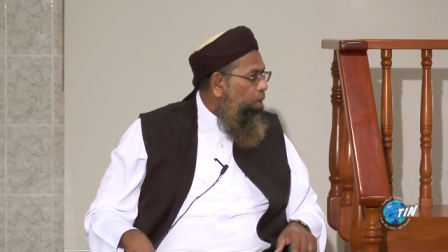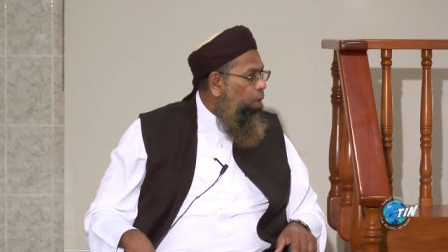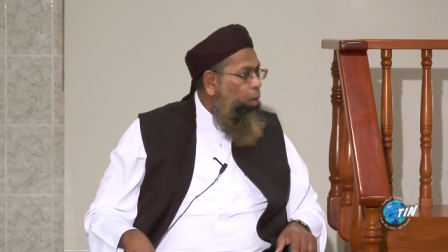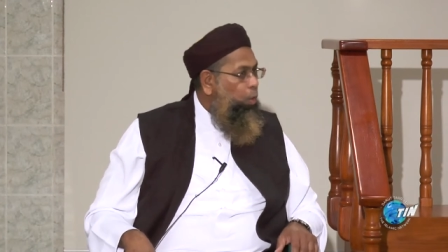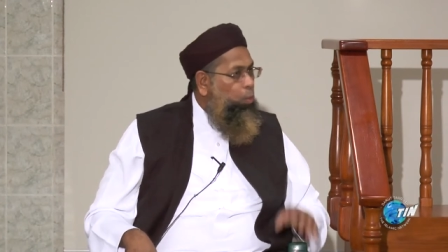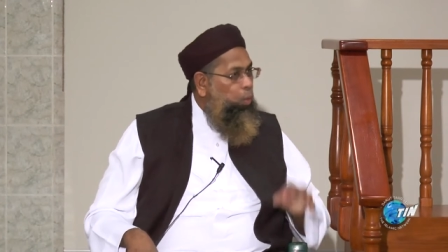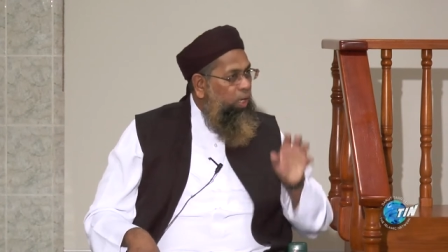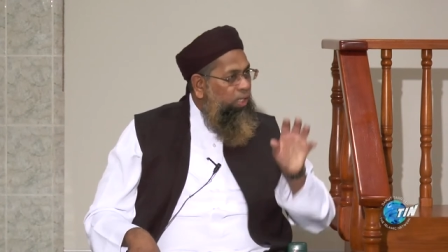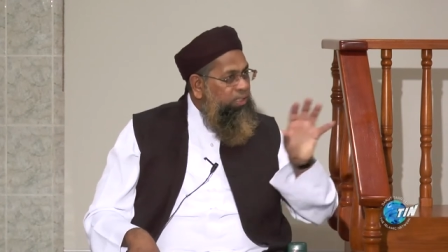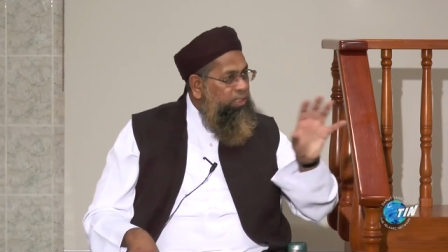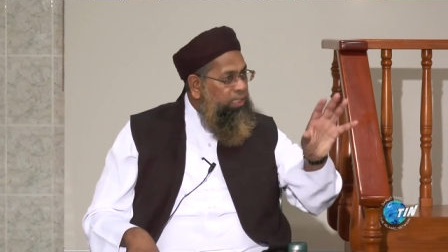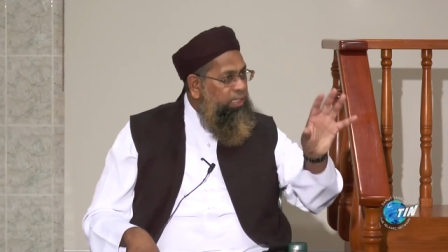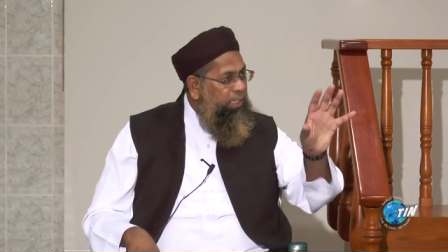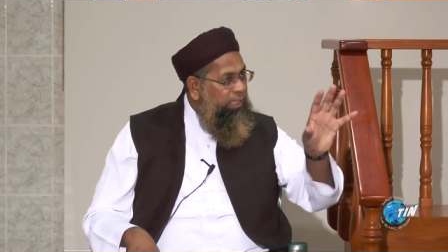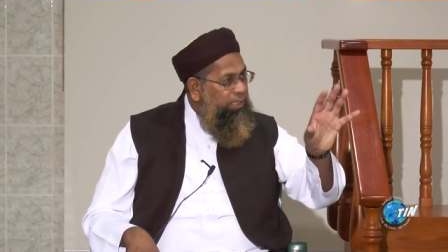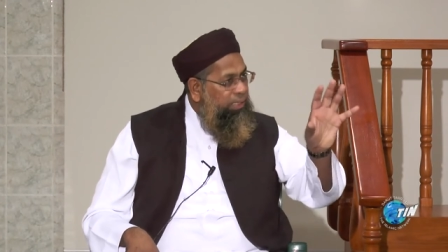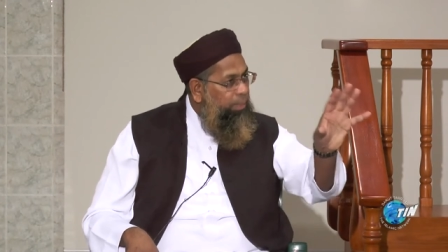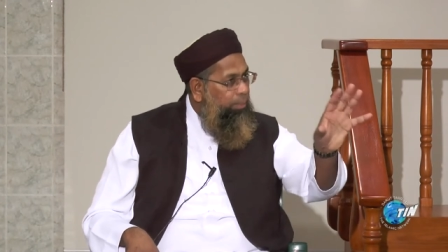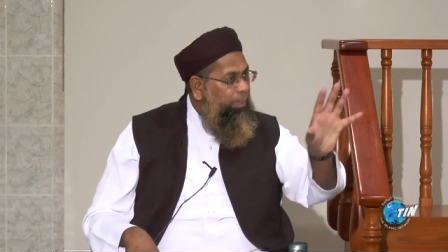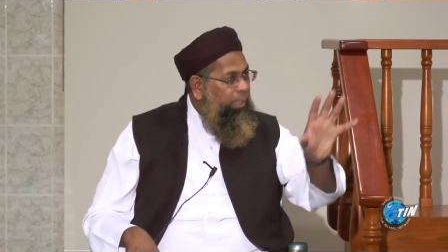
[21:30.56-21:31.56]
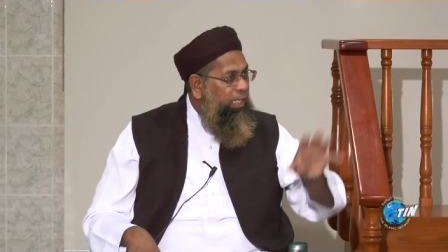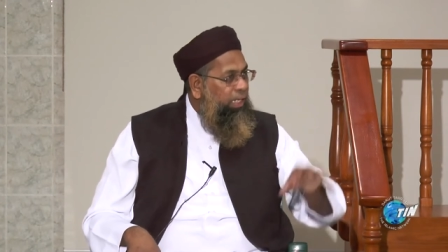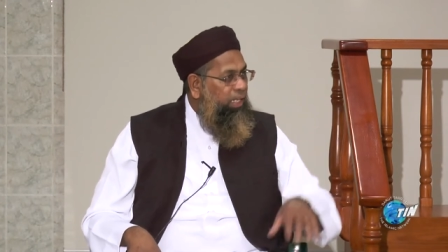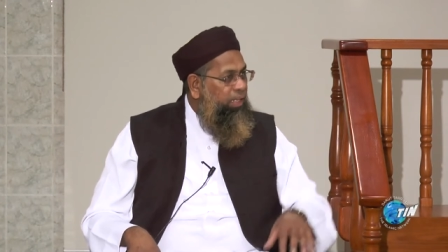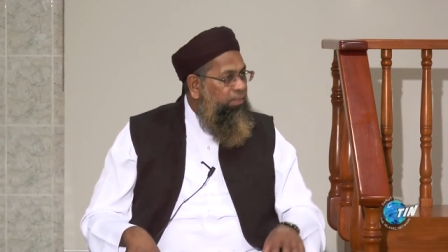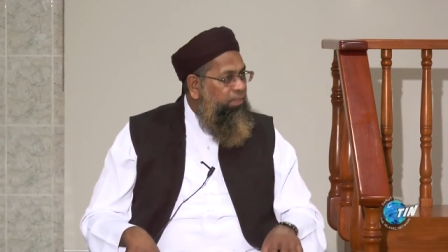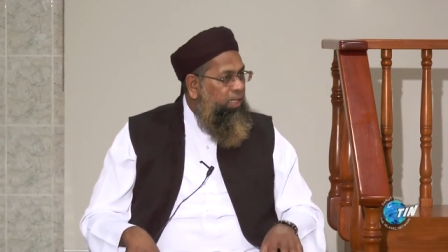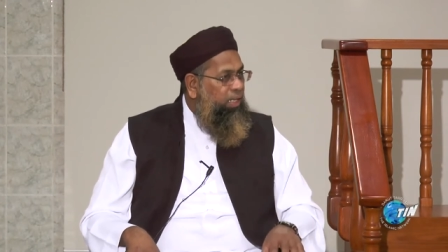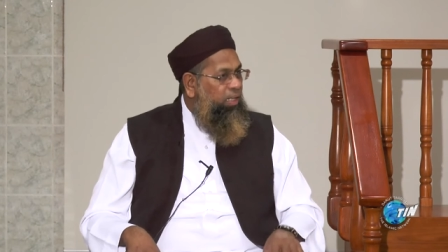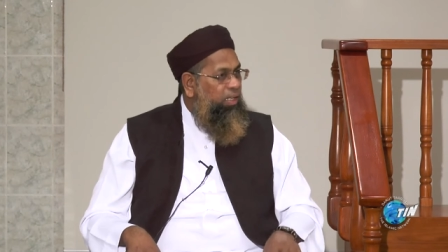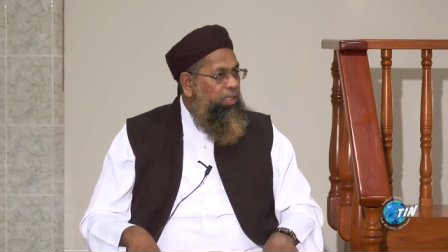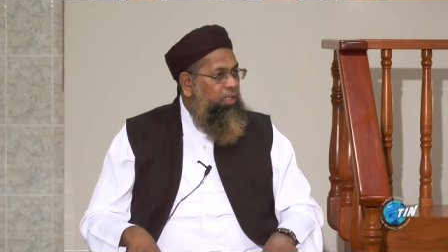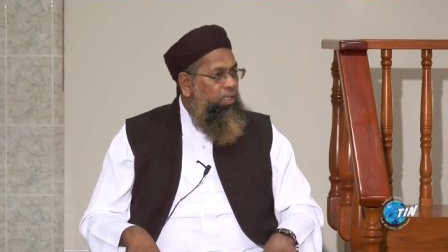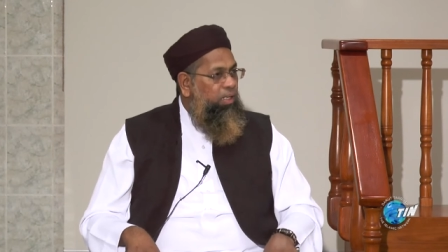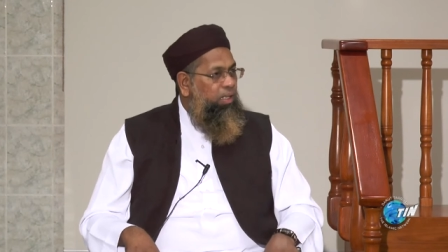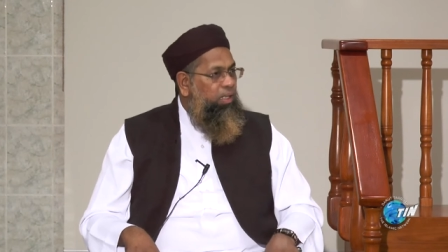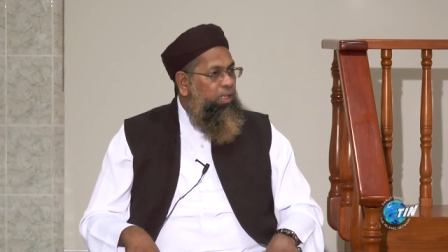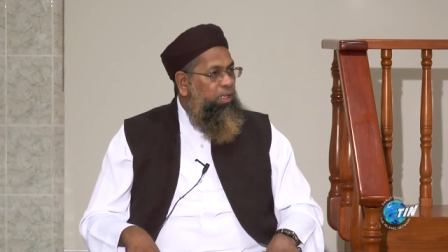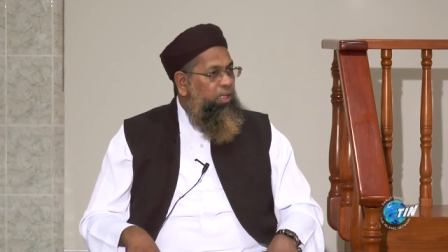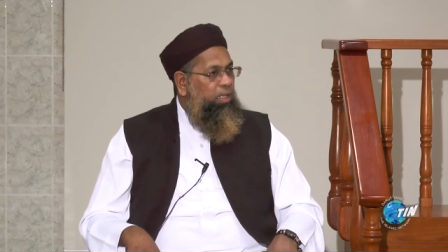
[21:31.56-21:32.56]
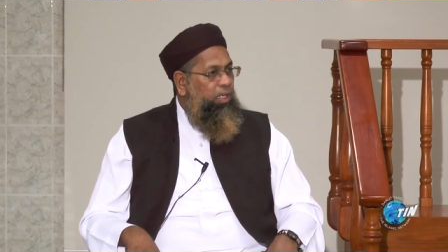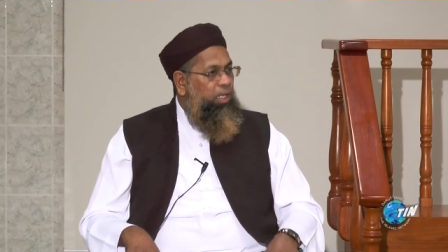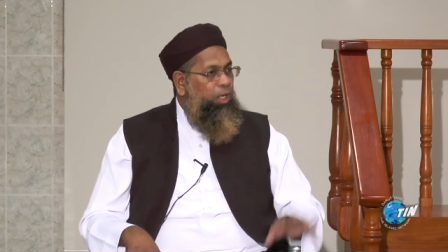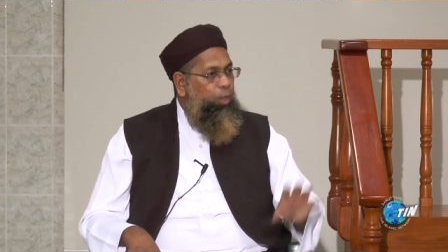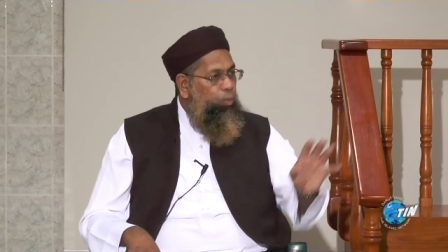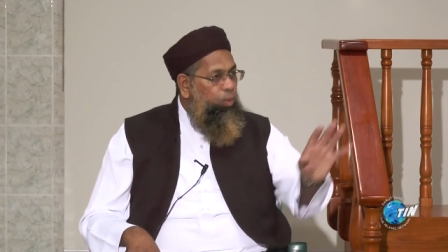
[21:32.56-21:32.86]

once he is a believer, he